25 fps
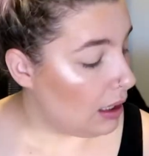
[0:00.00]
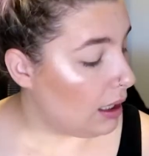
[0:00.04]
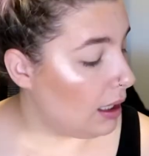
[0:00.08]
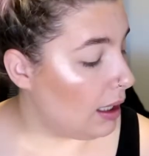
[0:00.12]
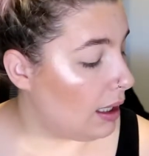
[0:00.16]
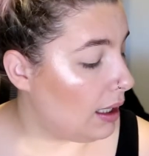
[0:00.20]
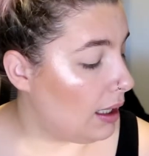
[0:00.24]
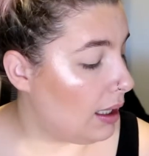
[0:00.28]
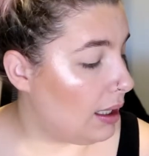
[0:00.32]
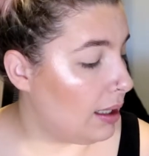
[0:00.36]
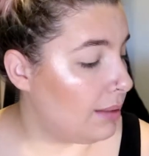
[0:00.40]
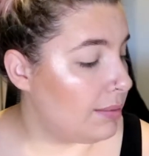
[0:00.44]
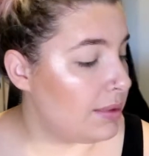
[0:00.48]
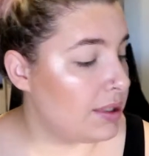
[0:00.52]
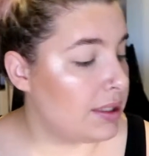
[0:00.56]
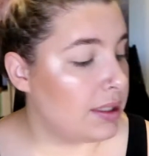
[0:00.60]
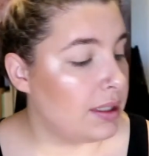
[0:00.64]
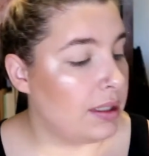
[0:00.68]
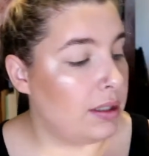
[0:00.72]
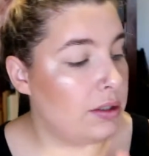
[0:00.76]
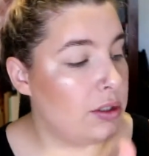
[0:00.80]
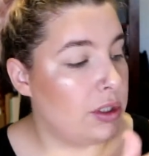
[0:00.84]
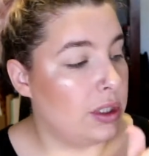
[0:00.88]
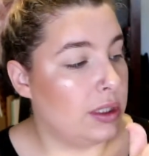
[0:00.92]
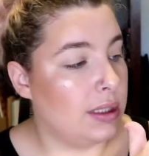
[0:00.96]
I'm just
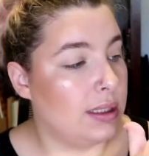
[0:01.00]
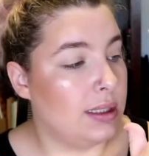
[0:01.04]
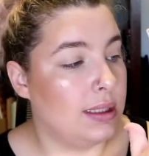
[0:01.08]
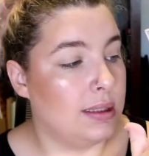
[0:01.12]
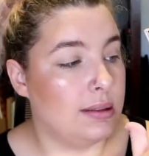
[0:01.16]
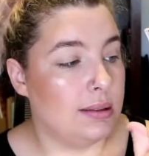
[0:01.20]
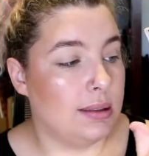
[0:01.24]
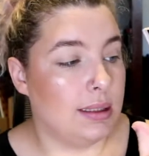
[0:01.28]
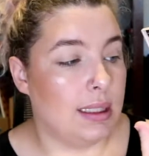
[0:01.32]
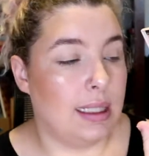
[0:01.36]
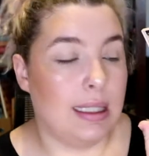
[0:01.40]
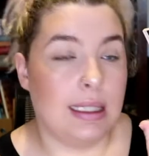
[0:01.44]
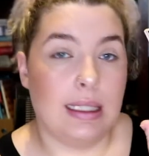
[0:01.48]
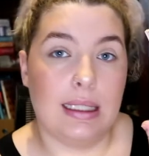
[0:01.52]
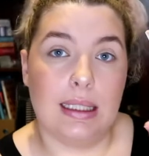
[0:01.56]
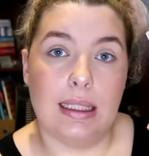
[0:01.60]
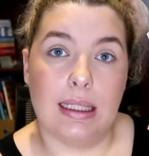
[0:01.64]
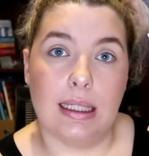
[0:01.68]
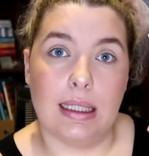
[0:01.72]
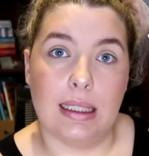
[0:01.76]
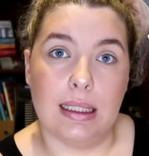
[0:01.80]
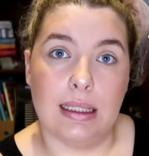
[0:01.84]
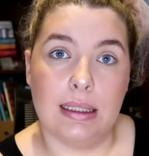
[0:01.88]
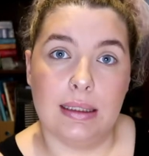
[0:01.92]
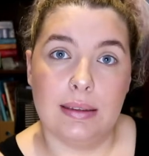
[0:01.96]
gonna chuck
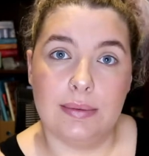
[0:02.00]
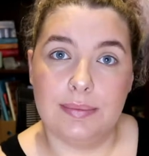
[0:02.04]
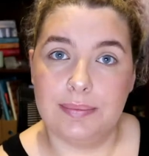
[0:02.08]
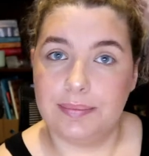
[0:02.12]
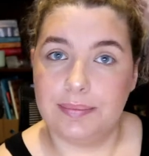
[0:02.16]
Colada